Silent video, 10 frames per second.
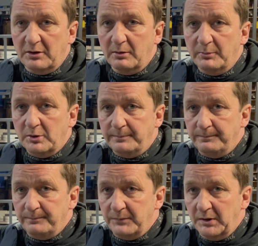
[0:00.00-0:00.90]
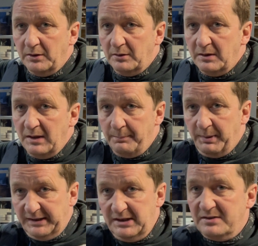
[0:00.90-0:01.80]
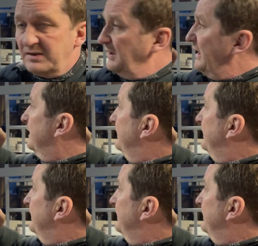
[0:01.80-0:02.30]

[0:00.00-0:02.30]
aluminum, you know. But here's the thing.